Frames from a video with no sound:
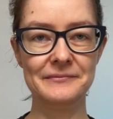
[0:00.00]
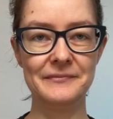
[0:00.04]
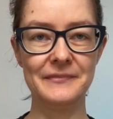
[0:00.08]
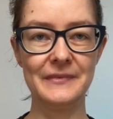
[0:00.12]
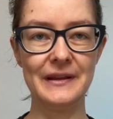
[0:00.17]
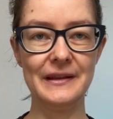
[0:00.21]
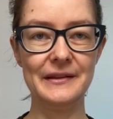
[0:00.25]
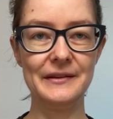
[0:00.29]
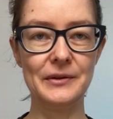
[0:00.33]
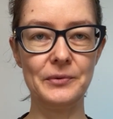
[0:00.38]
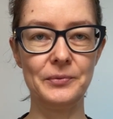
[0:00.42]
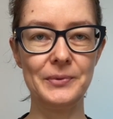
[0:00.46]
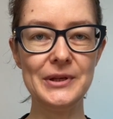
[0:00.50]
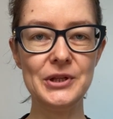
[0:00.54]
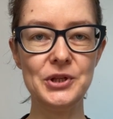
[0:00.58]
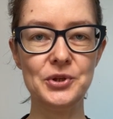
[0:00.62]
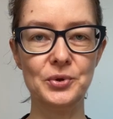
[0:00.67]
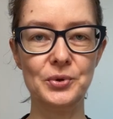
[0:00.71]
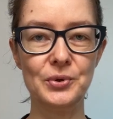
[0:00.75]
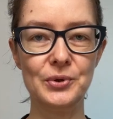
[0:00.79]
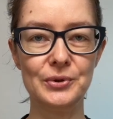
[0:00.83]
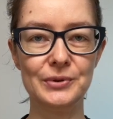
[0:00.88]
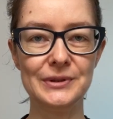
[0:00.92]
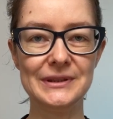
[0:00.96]
in the
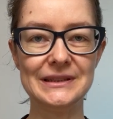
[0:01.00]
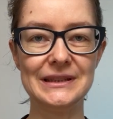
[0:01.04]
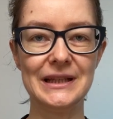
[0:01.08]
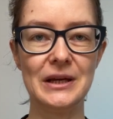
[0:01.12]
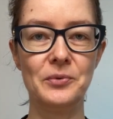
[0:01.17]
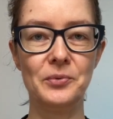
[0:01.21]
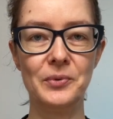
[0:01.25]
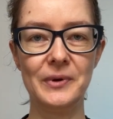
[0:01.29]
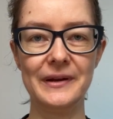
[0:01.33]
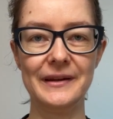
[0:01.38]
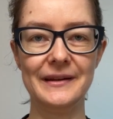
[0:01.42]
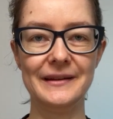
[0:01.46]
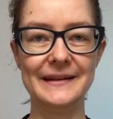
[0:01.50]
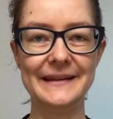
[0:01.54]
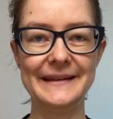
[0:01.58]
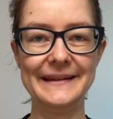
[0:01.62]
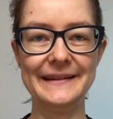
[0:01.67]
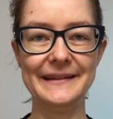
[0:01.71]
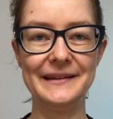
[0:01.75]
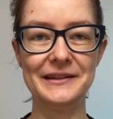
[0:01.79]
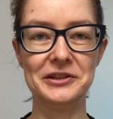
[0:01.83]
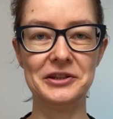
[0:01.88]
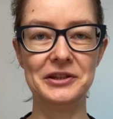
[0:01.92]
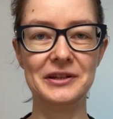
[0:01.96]
video somewhere
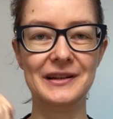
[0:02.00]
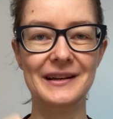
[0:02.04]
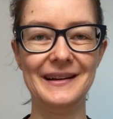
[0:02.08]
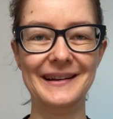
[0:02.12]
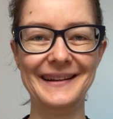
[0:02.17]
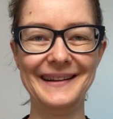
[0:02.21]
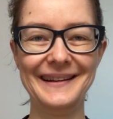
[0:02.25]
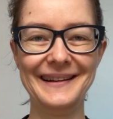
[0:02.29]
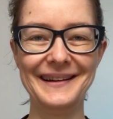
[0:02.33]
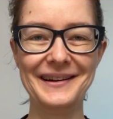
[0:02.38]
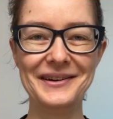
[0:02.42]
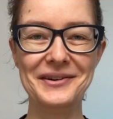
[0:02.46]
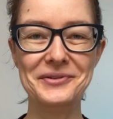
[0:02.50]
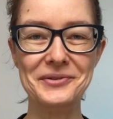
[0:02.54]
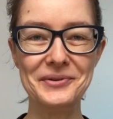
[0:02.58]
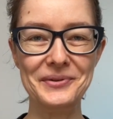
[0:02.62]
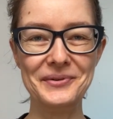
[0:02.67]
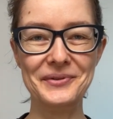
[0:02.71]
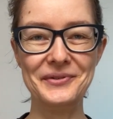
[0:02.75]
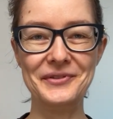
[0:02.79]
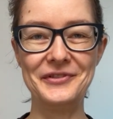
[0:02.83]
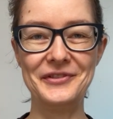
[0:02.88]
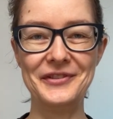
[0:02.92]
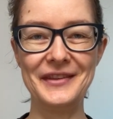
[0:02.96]
here
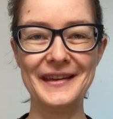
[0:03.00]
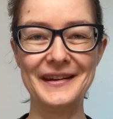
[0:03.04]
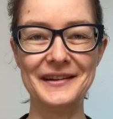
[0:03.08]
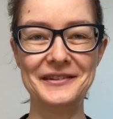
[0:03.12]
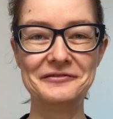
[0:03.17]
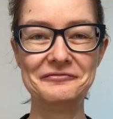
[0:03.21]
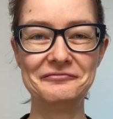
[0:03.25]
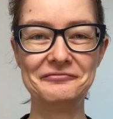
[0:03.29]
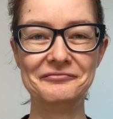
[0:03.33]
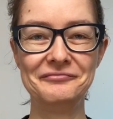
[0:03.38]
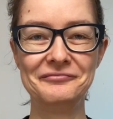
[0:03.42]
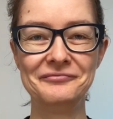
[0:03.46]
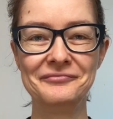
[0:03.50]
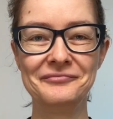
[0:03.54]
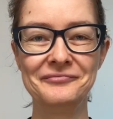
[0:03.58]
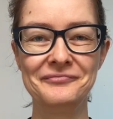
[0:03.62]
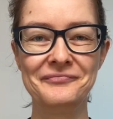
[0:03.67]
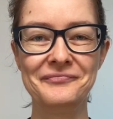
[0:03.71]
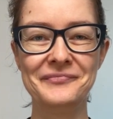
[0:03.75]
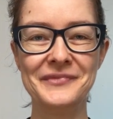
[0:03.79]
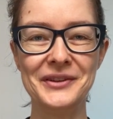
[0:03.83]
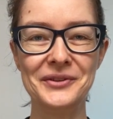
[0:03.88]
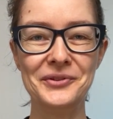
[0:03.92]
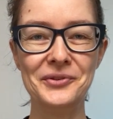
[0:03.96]
or there.
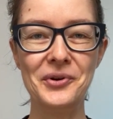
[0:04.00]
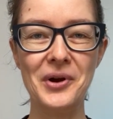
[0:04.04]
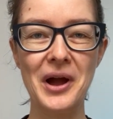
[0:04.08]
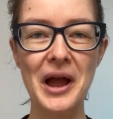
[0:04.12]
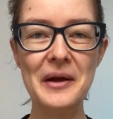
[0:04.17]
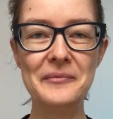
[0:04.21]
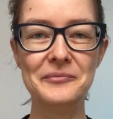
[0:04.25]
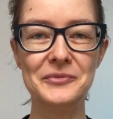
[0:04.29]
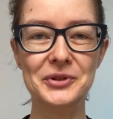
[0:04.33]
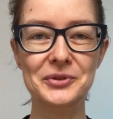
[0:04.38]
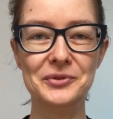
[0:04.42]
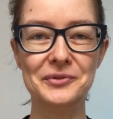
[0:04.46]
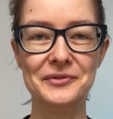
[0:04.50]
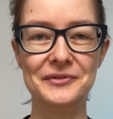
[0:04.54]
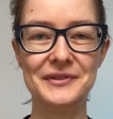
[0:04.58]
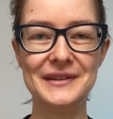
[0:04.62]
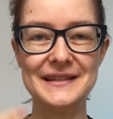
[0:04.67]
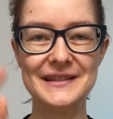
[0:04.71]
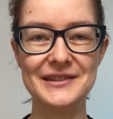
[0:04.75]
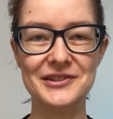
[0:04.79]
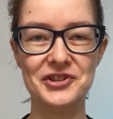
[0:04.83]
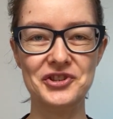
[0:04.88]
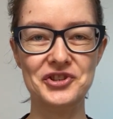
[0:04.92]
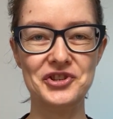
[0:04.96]
I'm doing
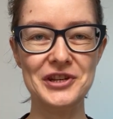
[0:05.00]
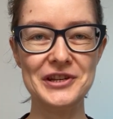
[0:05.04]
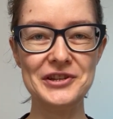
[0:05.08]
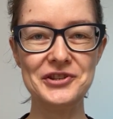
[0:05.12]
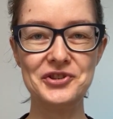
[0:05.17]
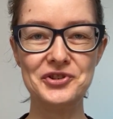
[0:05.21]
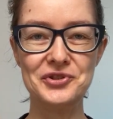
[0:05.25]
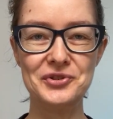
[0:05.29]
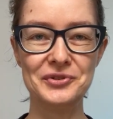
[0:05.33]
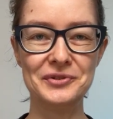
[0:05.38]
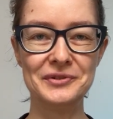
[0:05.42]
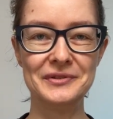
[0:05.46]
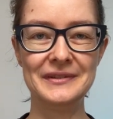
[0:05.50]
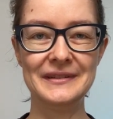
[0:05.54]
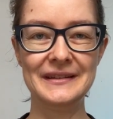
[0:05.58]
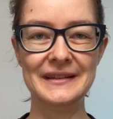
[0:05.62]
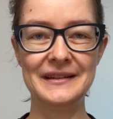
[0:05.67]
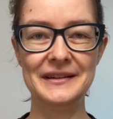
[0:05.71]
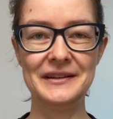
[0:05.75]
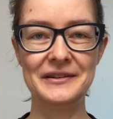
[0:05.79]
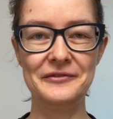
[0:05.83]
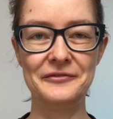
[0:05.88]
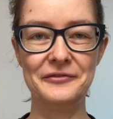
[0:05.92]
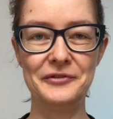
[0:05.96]
this gesture
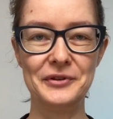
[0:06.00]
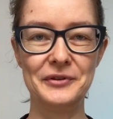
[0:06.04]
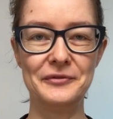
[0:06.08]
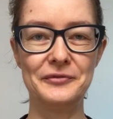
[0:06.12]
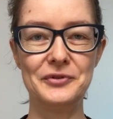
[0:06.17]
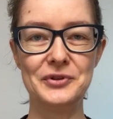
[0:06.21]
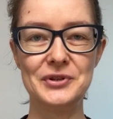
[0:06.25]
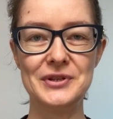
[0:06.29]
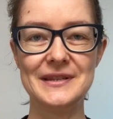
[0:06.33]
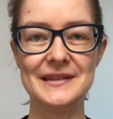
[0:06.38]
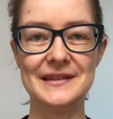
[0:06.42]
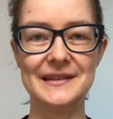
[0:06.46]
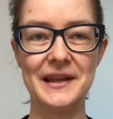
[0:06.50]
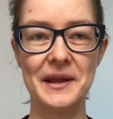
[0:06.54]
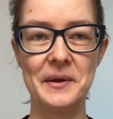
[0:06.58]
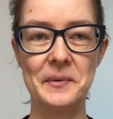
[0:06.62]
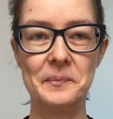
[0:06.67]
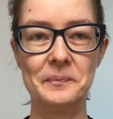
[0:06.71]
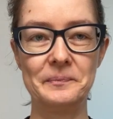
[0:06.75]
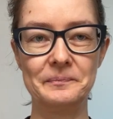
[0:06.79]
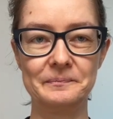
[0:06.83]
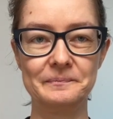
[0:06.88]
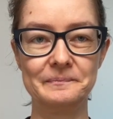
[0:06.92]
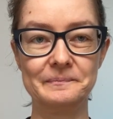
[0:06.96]
for the first time.
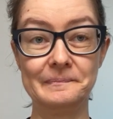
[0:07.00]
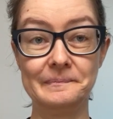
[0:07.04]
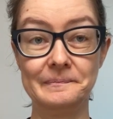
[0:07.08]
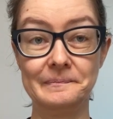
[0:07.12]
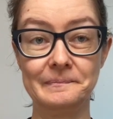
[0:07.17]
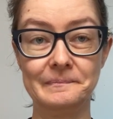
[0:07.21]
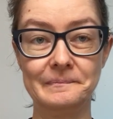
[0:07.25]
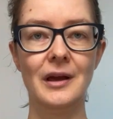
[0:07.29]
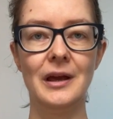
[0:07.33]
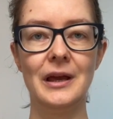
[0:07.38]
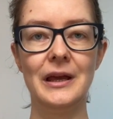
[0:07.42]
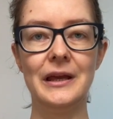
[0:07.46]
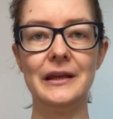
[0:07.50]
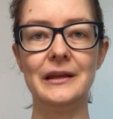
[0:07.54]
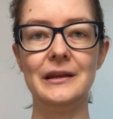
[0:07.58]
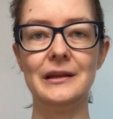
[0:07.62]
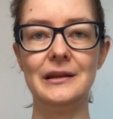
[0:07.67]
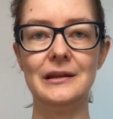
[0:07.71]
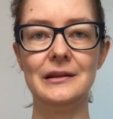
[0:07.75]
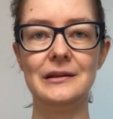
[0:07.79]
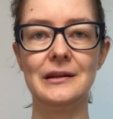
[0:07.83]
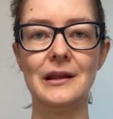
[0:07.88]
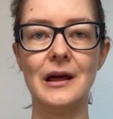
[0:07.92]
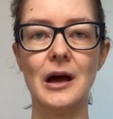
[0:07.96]

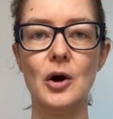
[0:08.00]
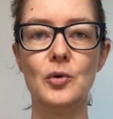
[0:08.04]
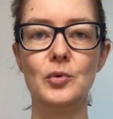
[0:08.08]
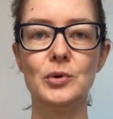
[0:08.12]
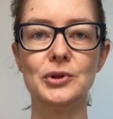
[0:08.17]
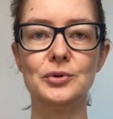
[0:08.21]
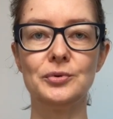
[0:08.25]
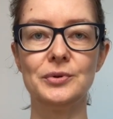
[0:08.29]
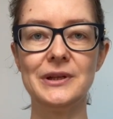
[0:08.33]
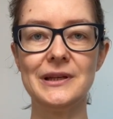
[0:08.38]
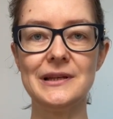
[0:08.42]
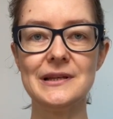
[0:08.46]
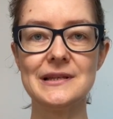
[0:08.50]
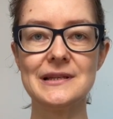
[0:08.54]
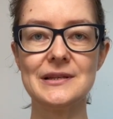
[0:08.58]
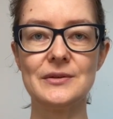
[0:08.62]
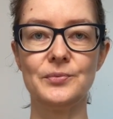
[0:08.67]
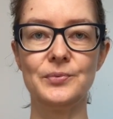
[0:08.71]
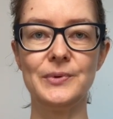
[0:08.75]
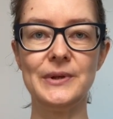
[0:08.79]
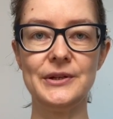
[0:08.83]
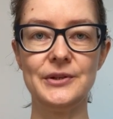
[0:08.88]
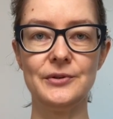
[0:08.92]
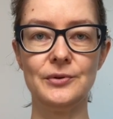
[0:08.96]
In our today's
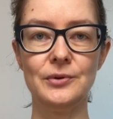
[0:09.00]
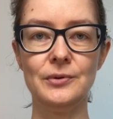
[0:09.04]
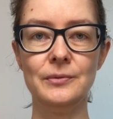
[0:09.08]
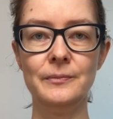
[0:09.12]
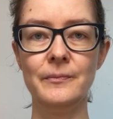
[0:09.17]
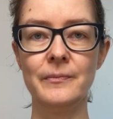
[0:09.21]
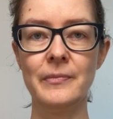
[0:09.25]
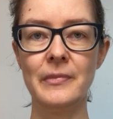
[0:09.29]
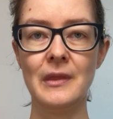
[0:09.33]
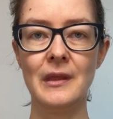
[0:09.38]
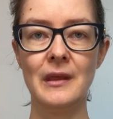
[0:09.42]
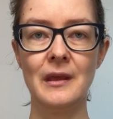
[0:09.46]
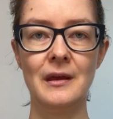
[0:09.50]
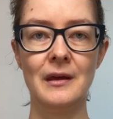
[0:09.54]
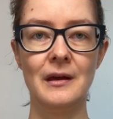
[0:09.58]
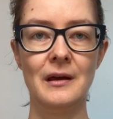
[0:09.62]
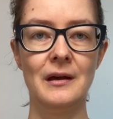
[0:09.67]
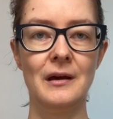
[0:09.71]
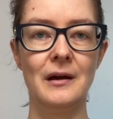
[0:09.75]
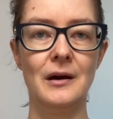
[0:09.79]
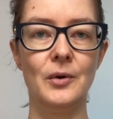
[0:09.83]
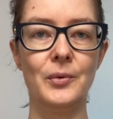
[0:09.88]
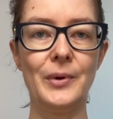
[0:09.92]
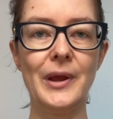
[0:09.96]
video,
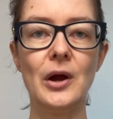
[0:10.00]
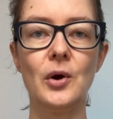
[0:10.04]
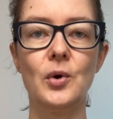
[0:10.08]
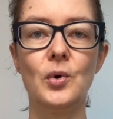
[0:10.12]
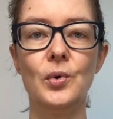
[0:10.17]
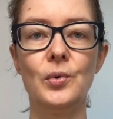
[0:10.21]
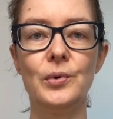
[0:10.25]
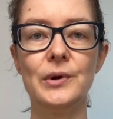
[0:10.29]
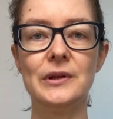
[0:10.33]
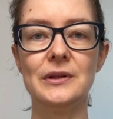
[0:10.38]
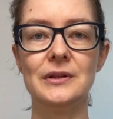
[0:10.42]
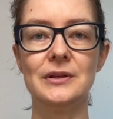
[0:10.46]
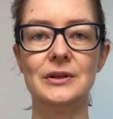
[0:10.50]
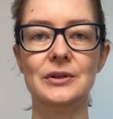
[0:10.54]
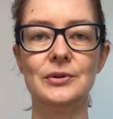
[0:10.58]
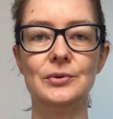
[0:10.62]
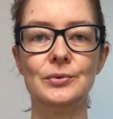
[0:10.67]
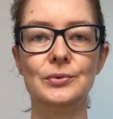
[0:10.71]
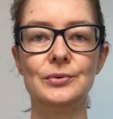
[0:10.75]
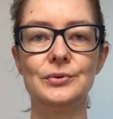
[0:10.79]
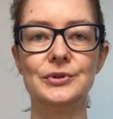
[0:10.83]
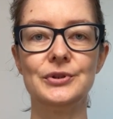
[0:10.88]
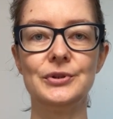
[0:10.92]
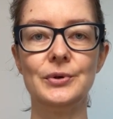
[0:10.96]
we are going
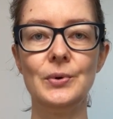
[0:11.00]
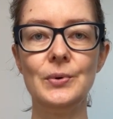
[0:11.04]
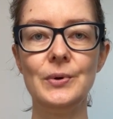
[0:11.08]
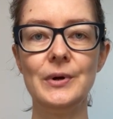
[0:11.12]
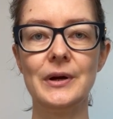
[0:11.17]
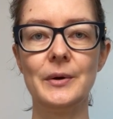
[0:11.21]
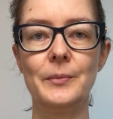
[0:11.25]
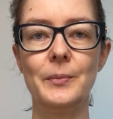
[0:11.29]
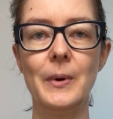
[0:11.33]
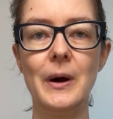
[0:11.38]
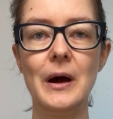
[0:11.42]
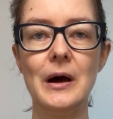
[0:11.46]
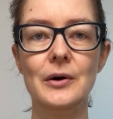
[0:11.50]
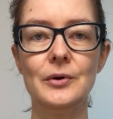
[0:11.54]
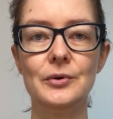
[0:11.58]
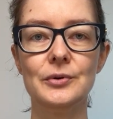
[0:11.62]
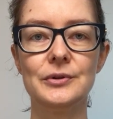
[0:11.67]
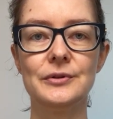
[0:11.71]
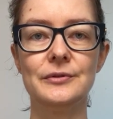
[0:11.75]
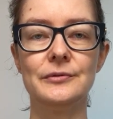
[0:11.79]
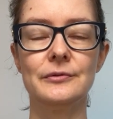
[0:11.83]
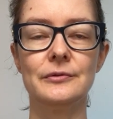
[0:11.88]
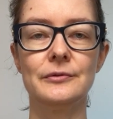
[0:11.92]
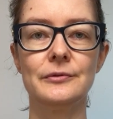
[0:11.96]
to talk
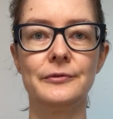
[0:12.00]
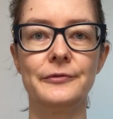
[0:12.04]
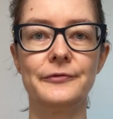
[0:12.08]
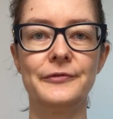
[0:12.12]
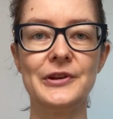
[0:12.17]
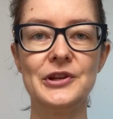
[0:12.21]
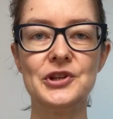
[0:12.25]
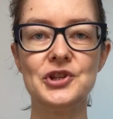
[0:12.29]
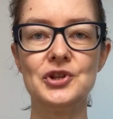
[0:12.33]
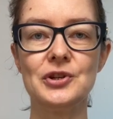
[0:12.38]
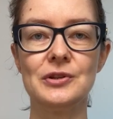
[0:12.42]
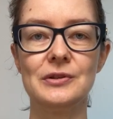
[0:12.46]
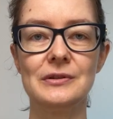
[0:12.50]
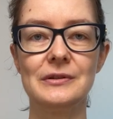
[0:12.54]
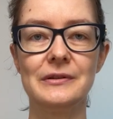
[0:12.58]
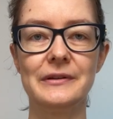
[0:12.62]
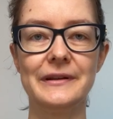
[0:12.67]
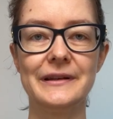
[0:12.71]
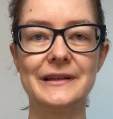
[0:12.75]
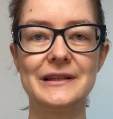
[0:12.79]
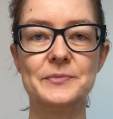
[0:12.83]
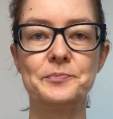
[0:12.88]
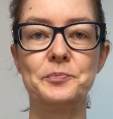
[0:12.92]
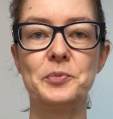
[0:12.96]
about facial
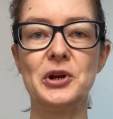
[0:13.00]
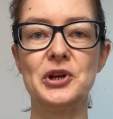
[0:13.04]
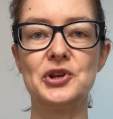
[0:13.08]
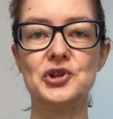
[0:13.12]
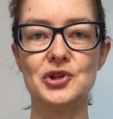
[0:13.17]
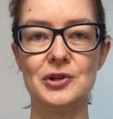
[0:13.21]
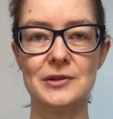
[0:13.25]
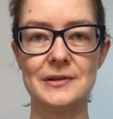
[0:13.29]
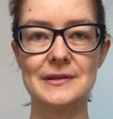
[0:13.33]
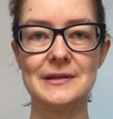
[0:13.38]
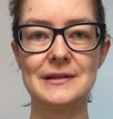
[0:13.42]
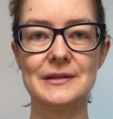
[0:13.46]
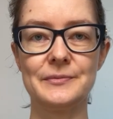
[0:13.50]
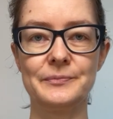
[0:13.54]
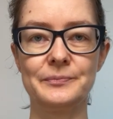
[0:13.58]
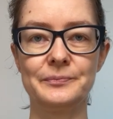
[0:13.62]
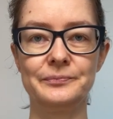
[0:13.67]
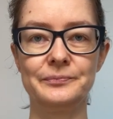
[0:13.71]
expressions.